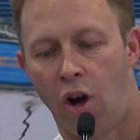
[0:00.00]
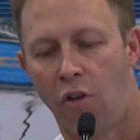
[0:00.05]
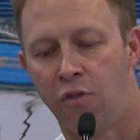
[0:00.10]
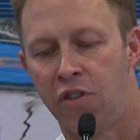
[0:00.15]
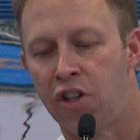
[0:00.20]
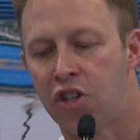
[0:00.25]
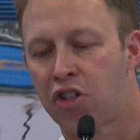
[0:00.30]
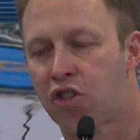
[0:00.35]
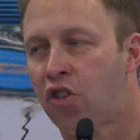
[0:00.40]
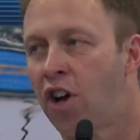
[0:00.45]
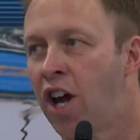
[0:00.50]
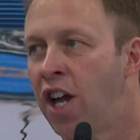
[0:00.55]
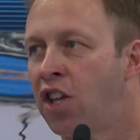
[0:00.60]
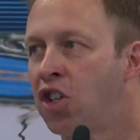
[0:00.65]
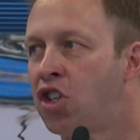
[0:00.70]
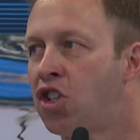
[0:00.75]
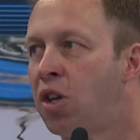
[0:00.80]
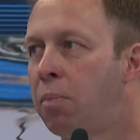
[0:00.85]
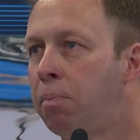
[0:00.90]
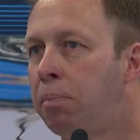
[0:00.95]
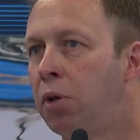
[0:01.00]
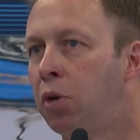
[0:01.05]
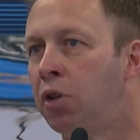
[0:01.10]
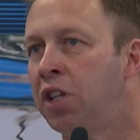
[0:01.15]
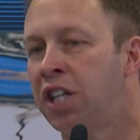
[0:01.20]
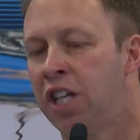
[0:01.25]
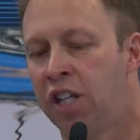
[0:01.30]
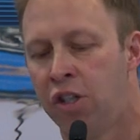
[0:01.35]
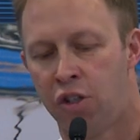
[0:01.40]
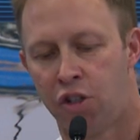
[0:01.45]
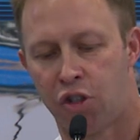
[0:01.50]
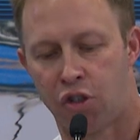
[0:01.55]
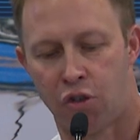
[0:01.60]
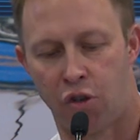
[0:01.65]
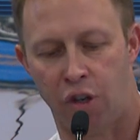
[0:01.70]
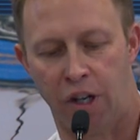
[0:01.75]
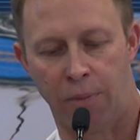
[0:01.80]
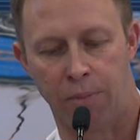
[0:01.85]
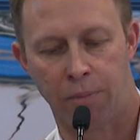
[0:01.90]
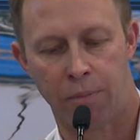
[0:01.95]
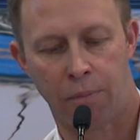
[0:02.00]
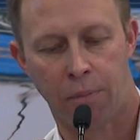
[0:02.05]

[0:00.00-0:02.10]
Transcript: of the Australian shipbuilding industry.